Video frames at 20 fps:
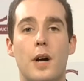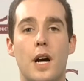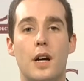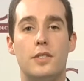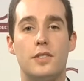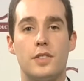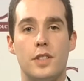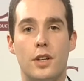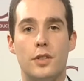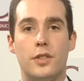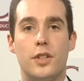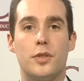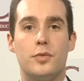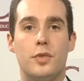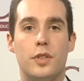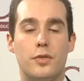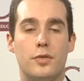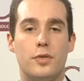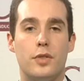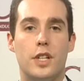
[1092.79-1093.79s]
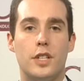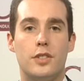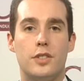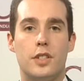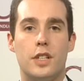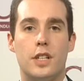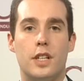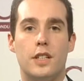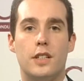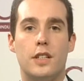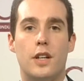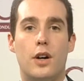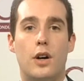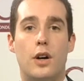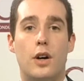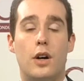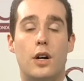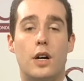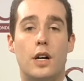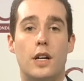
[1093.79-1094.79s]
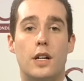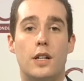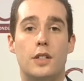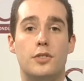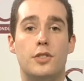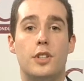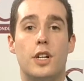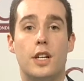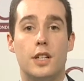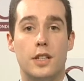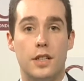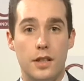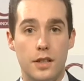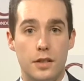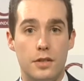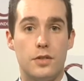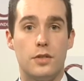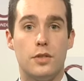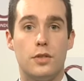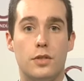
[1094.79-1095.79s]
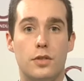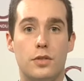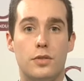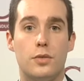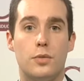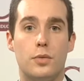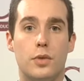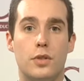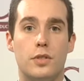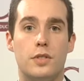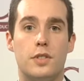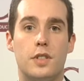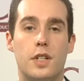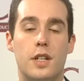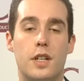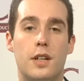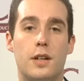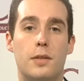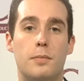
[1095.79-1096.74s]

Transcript: milestone that we've reached in our journey towards